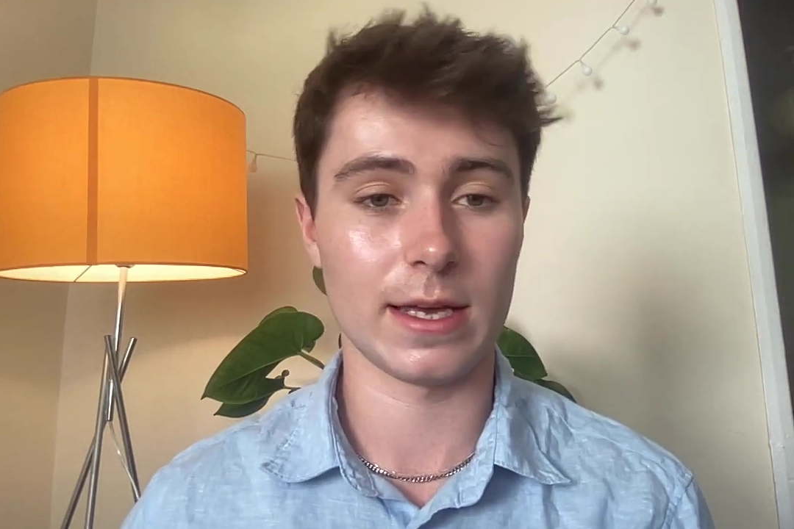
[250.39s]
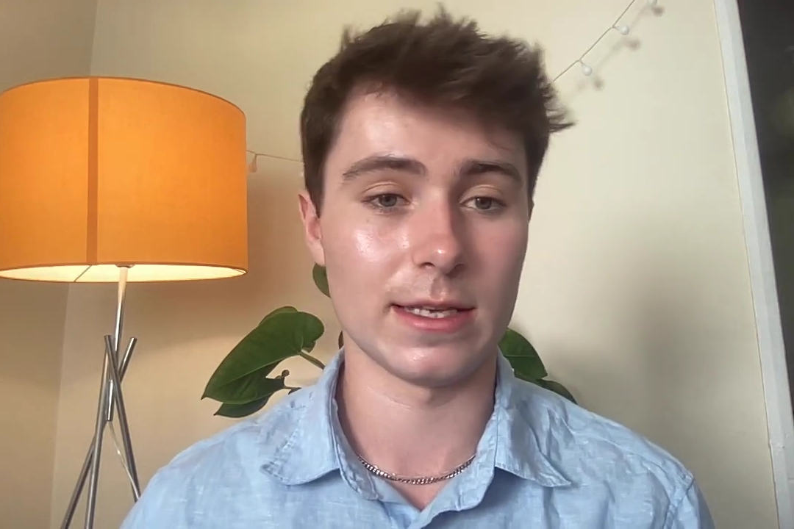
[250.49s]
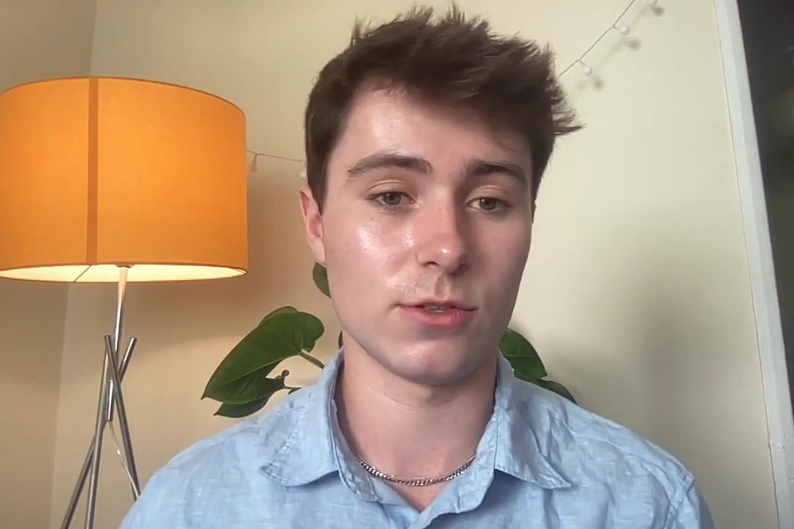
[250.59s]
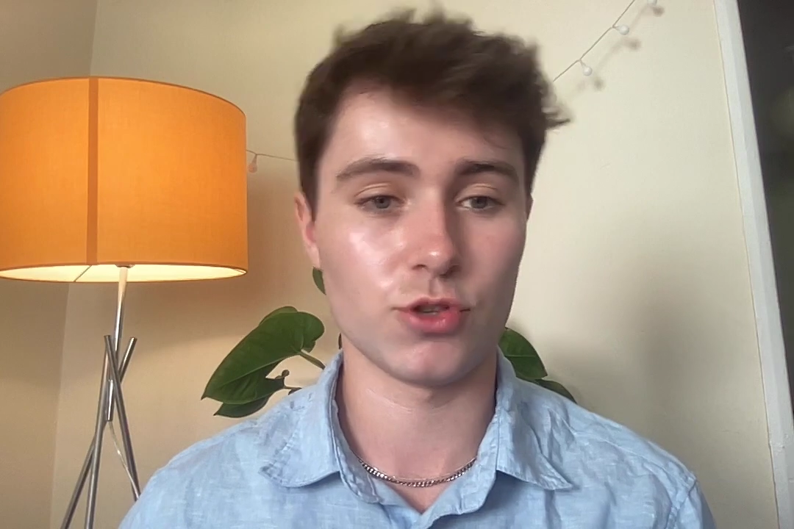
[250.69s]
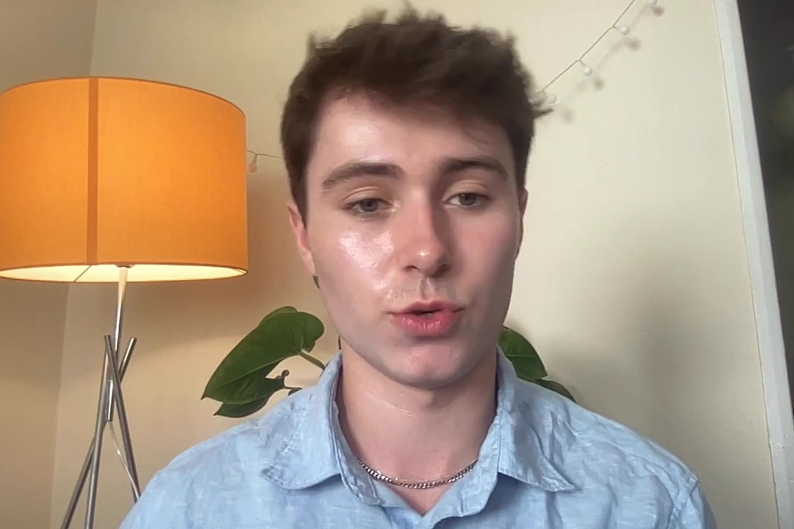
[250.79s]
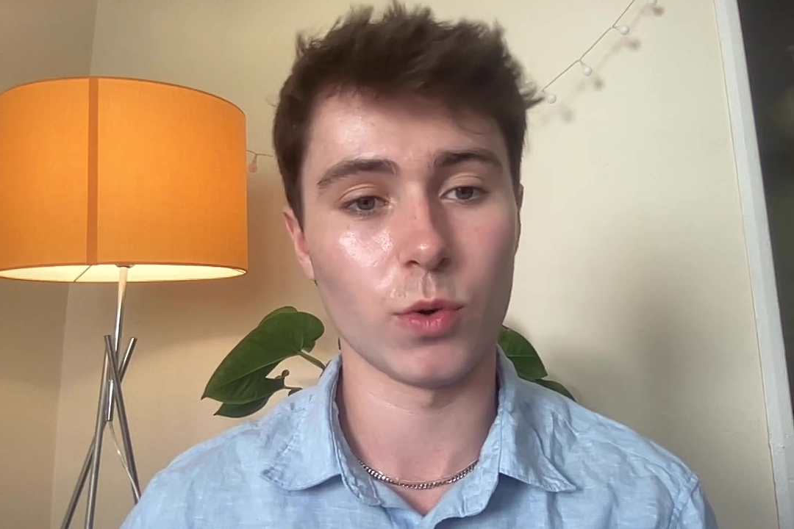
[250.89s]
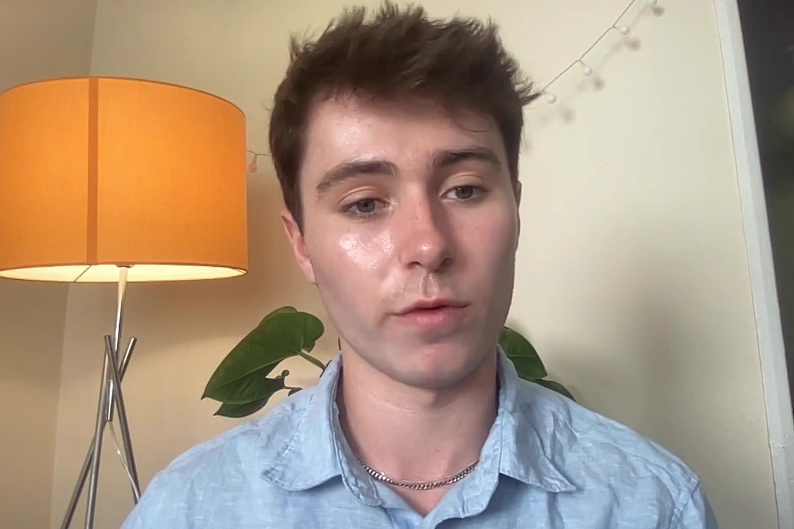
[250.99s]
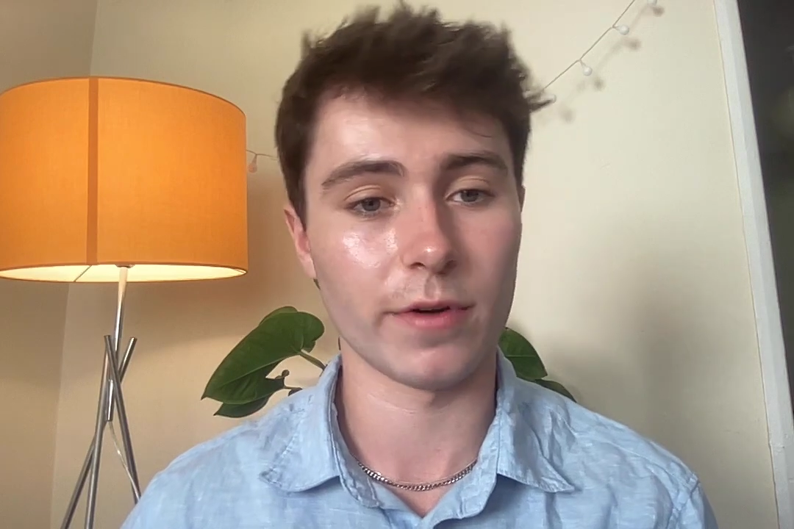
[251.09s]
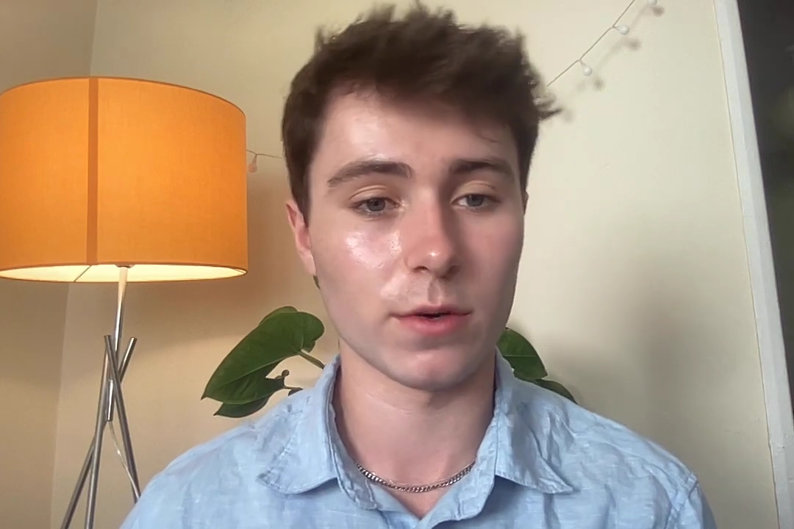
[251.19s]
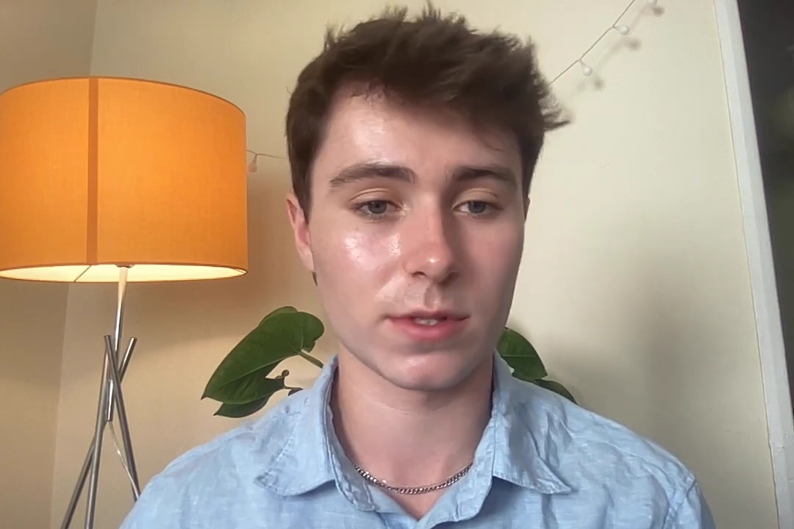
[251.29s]
is true or
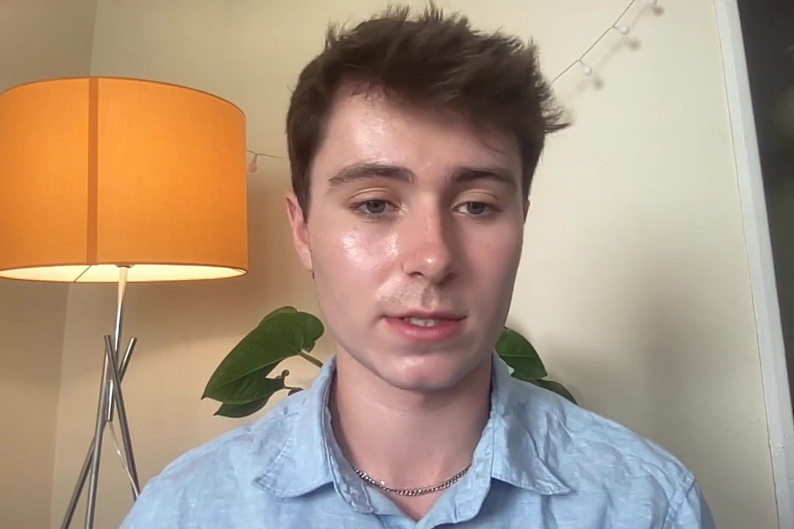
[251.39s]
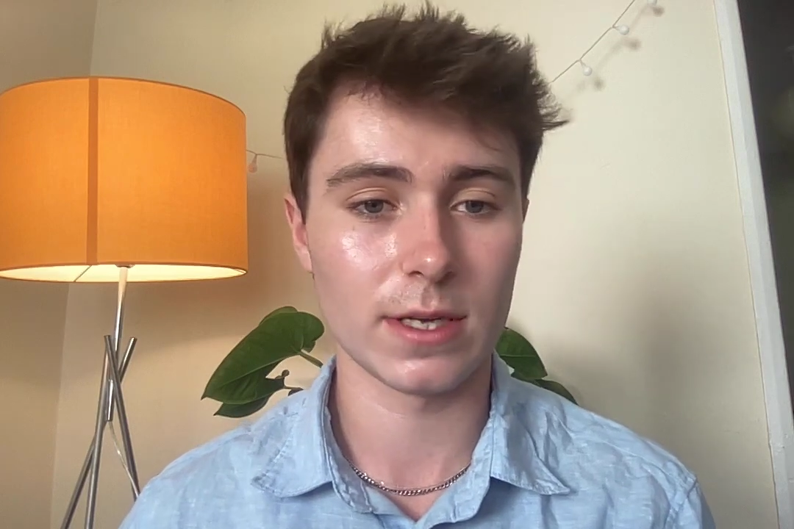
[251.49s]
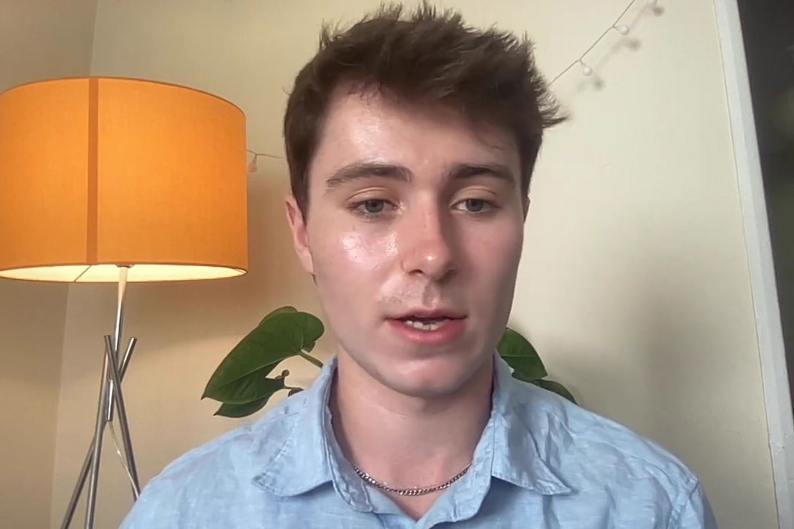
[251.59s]
false,